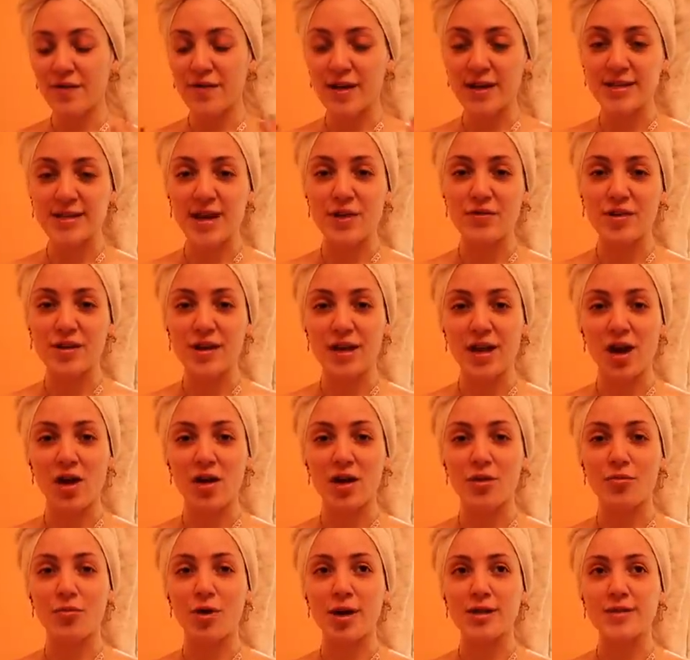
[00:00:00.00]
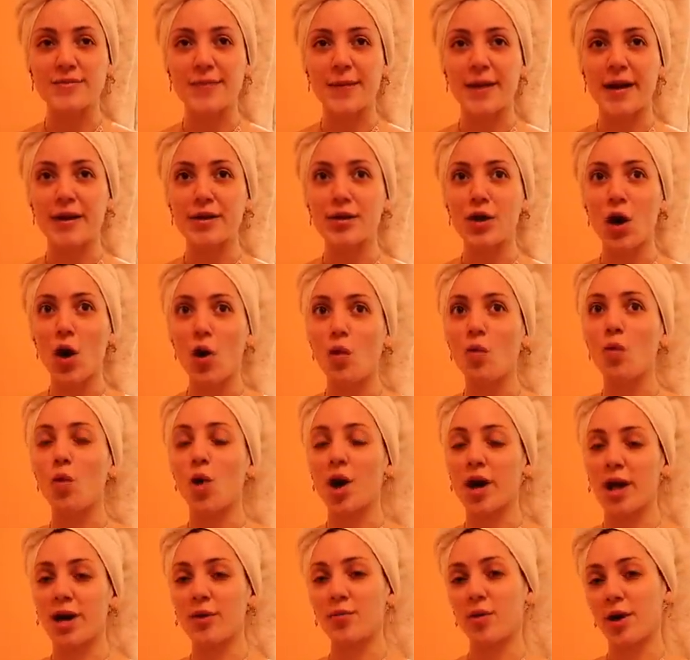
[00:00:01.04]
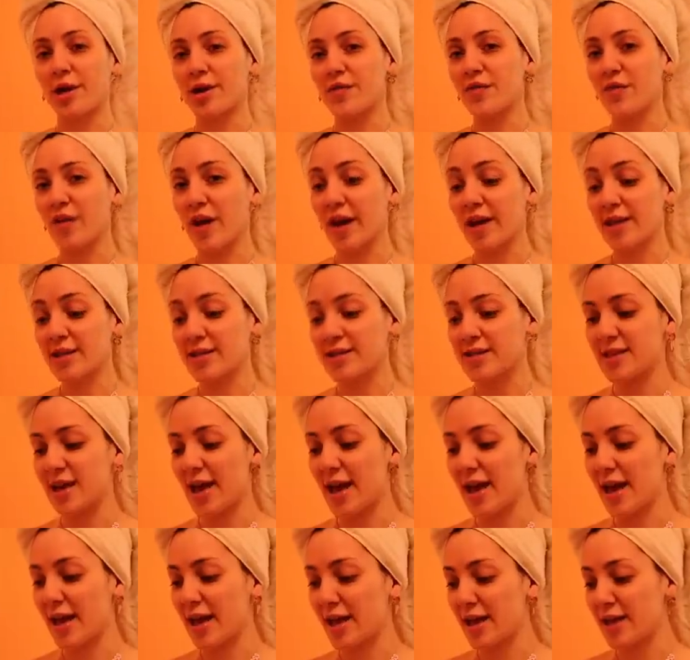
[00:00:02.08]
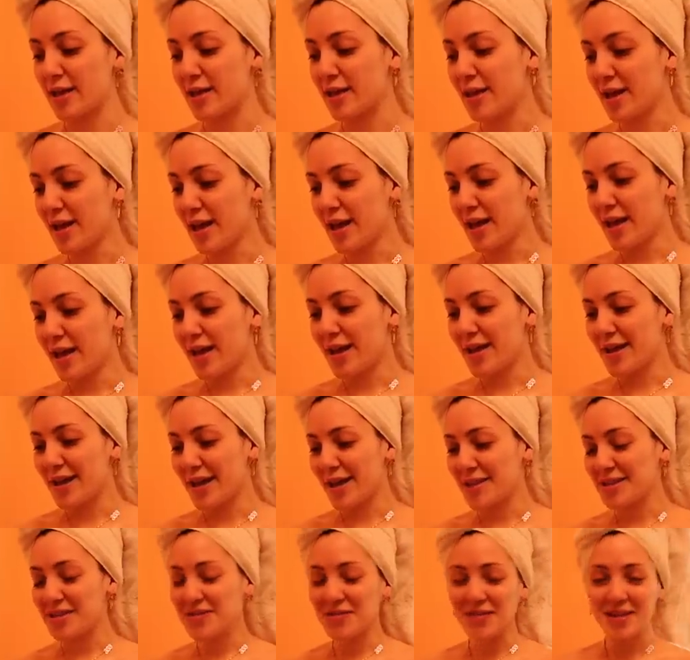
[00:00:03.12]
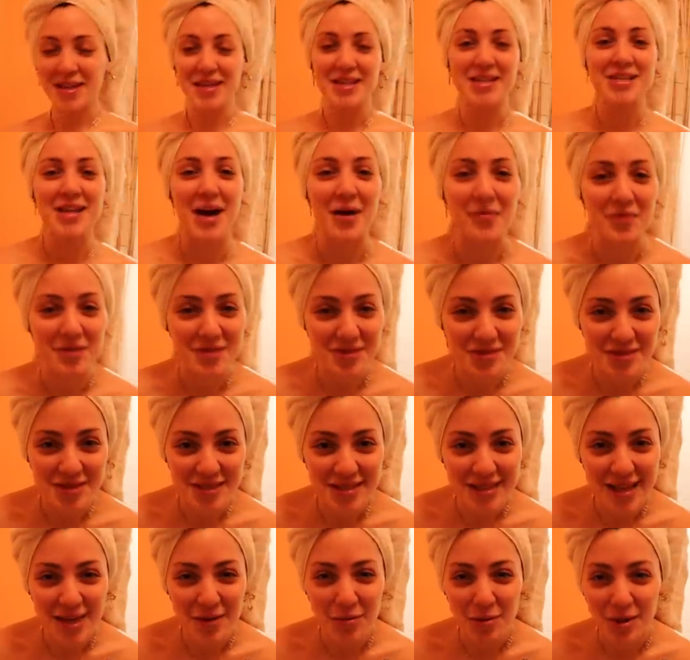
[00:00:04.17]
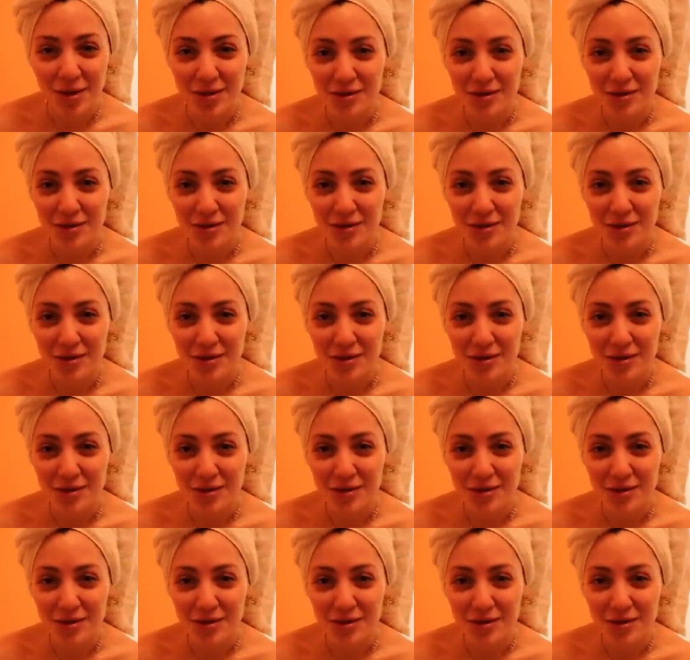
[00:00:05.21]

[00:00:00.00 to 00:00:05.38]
fix everything all at once, but I know what I want to fix. And I just feel like showers are just like where